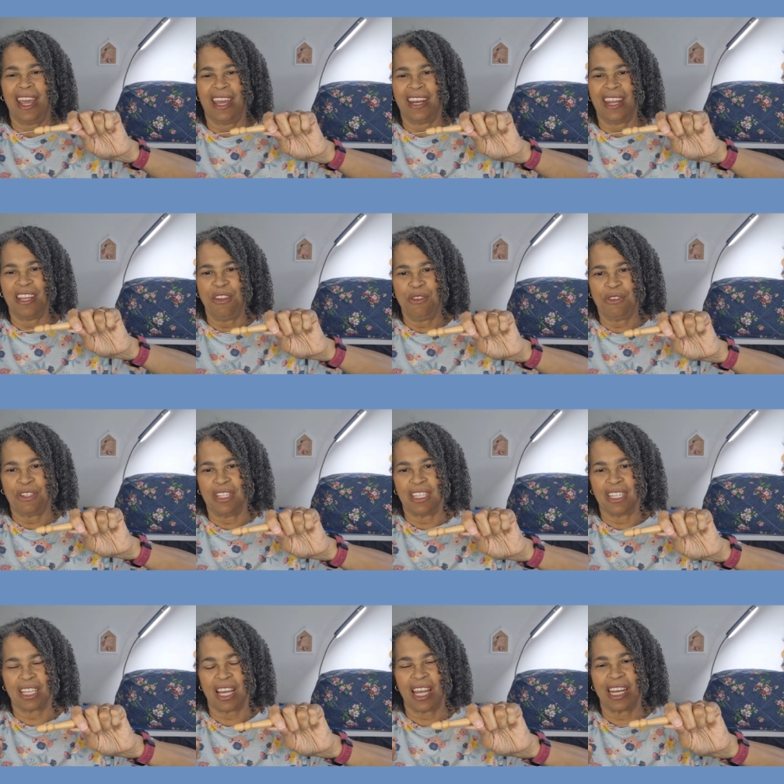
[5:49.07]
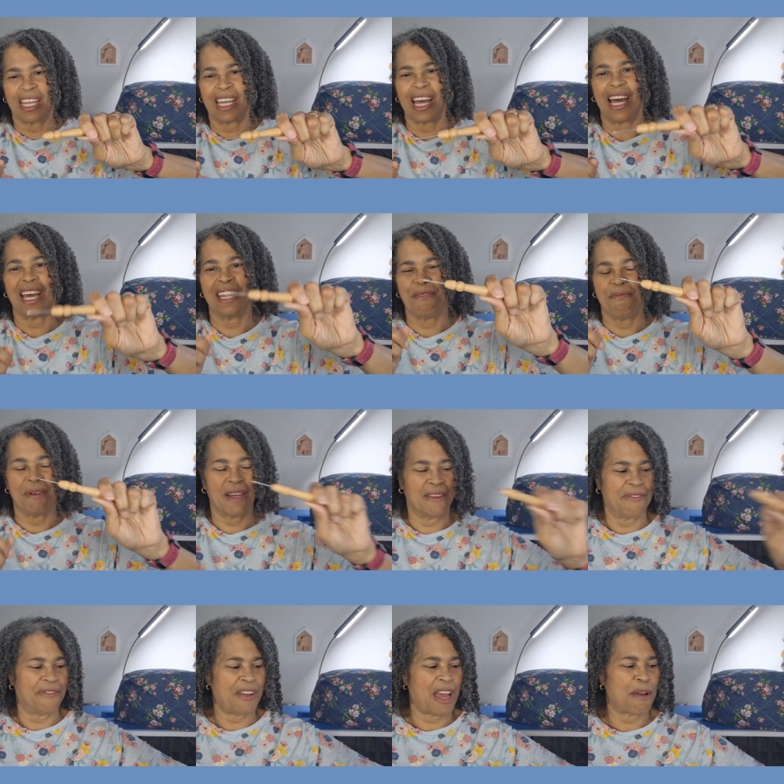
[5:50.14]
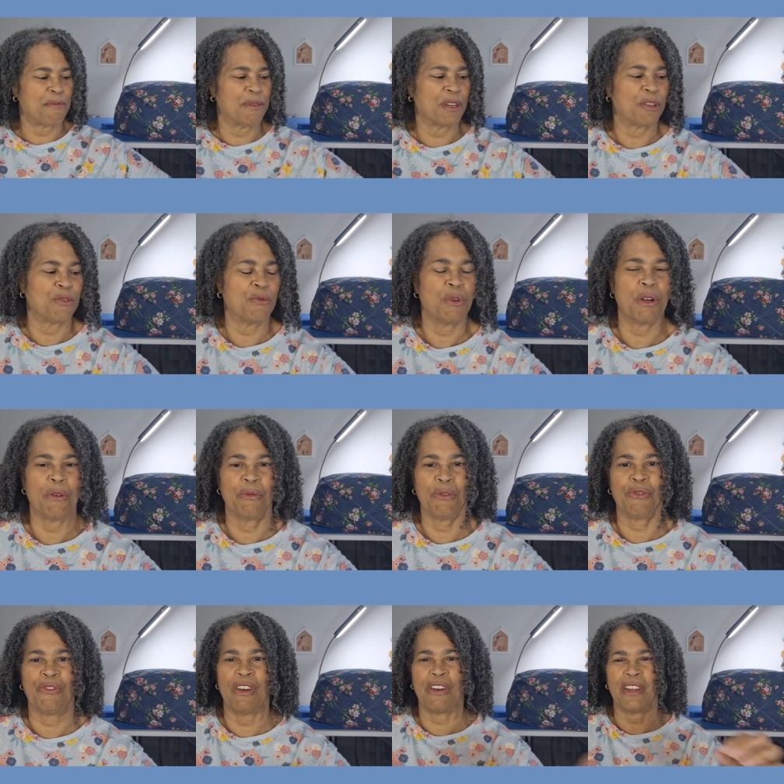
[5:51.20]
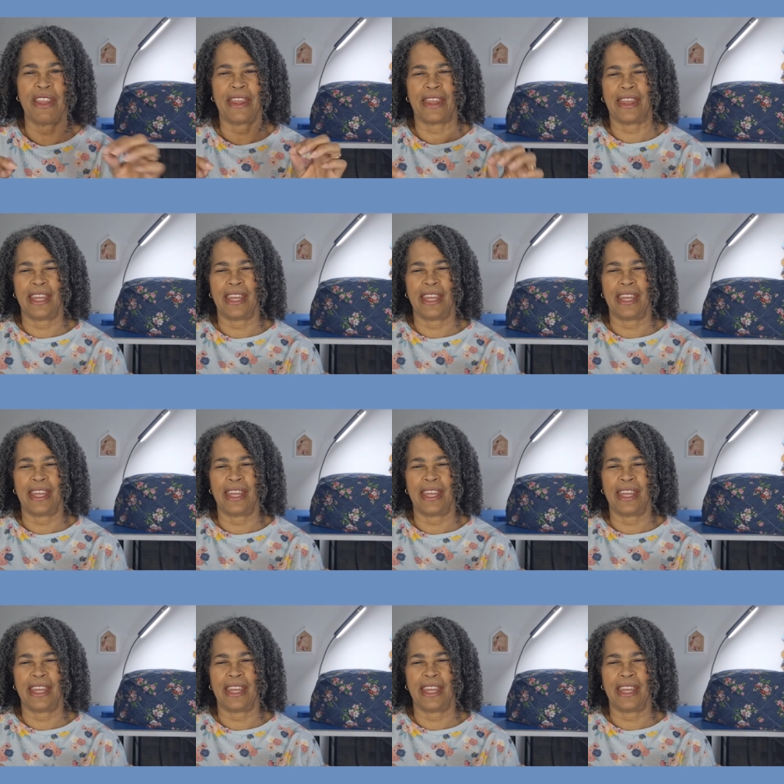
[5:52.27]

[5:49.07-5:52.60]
And I used it to kind of guide my fabric where it was very